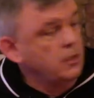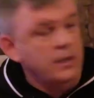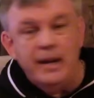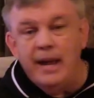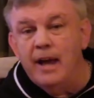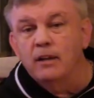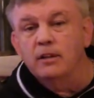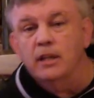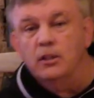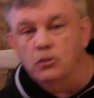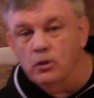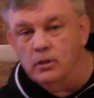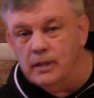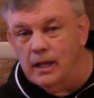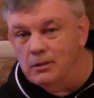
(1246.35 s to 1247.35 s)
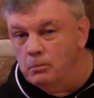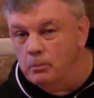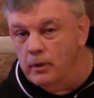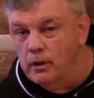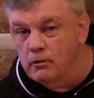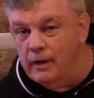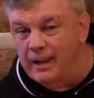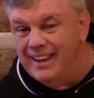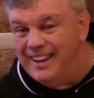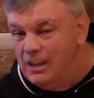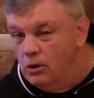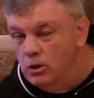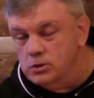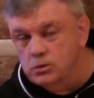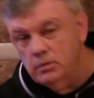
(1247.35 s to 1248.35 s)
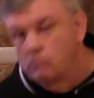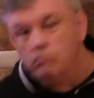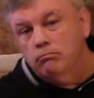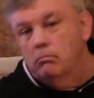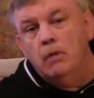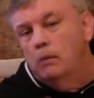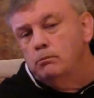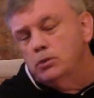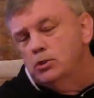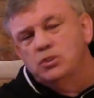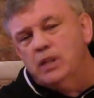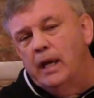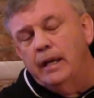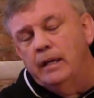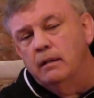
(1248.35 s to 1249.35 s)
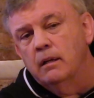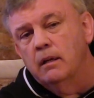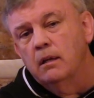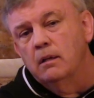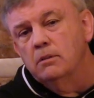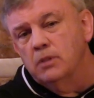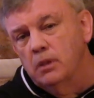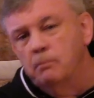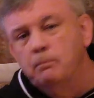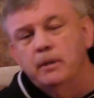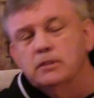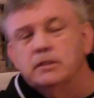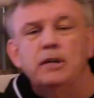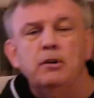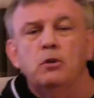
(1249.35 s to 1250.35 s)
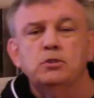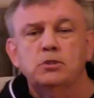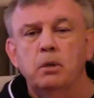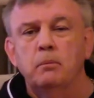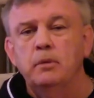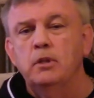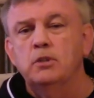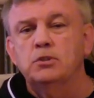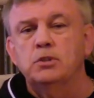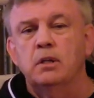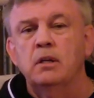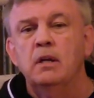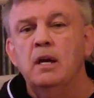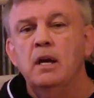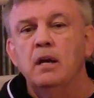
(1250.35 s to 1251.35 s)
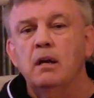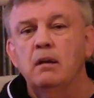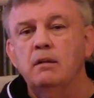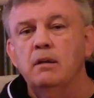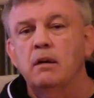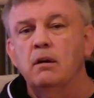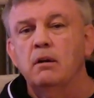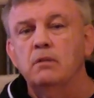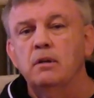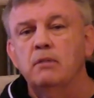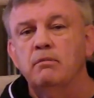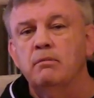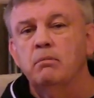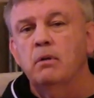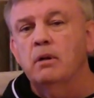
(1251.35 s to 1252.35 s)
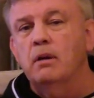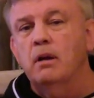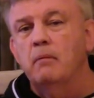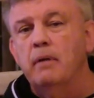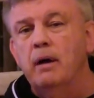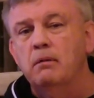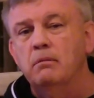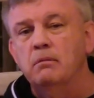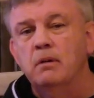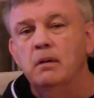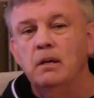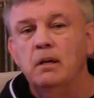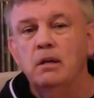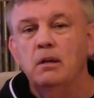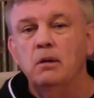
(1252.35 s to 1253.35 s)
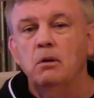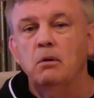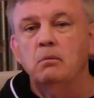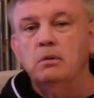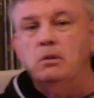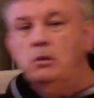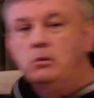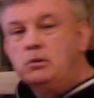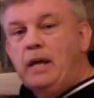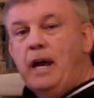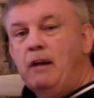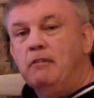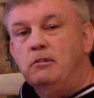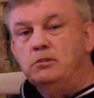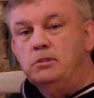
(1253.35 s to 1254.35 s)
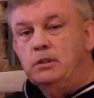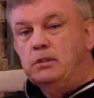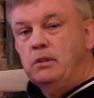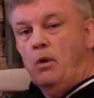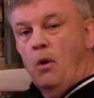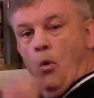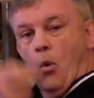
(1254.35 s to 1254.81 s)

Daenerys that turned out to be a great. He also, I'm just saying, so because I know some of you are, you know, you want to come out, you know, with those arrows and the.